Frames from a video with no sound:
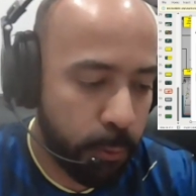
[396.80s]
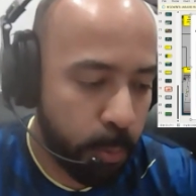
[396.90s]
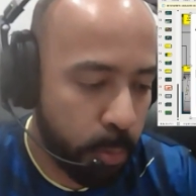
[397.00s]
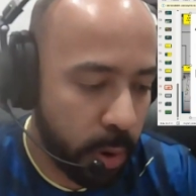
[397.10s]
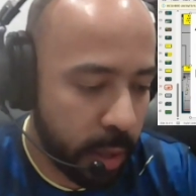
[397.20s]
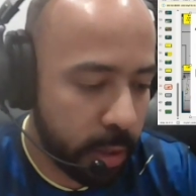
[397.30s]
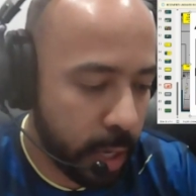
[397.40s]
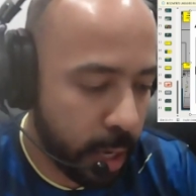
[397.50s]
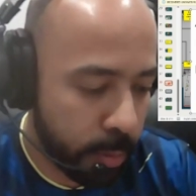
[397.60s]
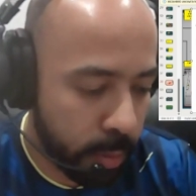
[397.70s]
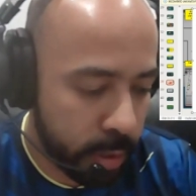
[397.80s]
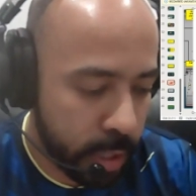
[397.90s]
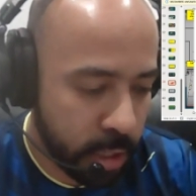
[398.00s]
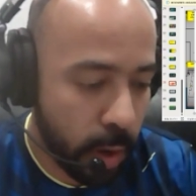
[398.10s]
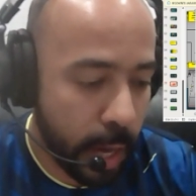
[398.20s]
brilliant
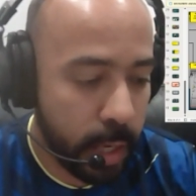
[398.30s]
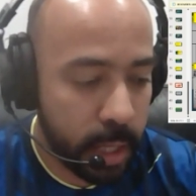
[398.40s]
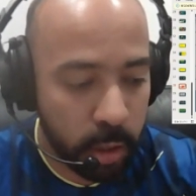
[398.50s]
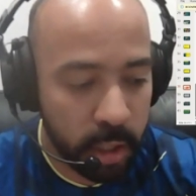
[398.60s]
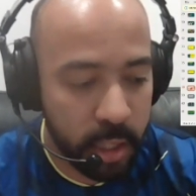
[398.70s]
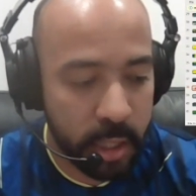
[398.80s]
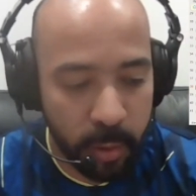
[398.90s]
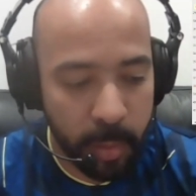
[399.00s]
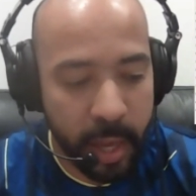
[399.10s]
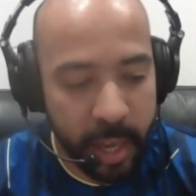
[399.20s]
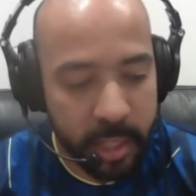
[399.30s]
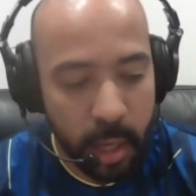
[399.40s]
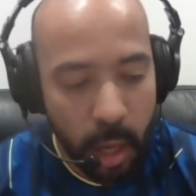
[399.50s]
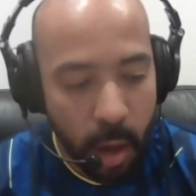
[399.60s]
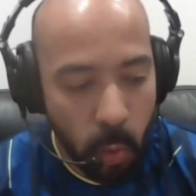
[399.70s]
tactical analyst. So this is from
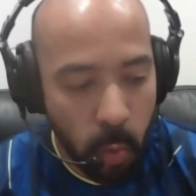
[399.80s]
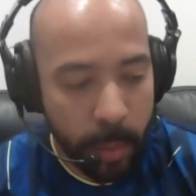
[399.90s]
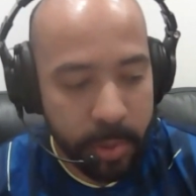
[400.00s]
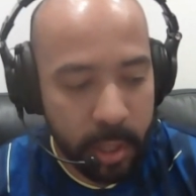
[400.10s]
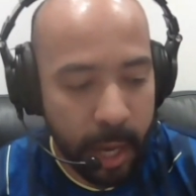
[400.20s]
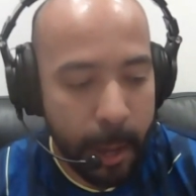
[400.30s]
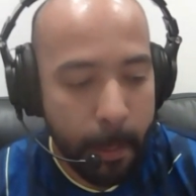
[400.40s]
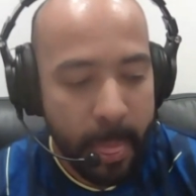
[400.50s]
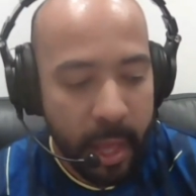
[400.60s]
his website,